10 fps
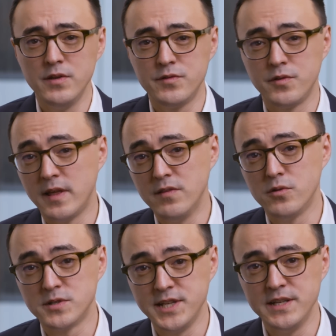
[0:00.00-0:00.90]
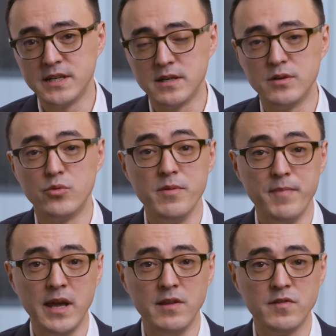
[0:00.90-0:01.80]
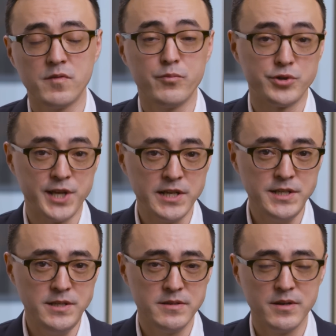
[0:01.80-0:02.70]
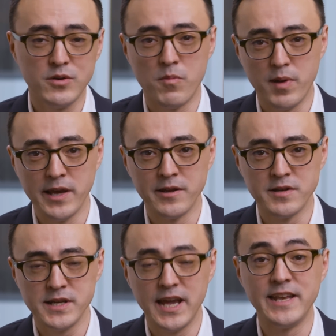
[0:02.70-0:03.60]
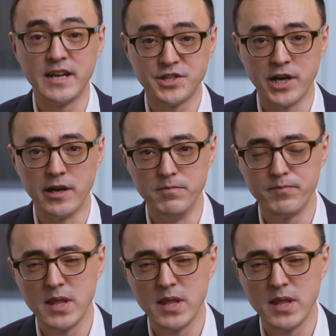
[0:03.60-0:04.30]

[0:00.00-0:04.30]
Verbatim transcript: so that your data remains protected, compliant, and agile.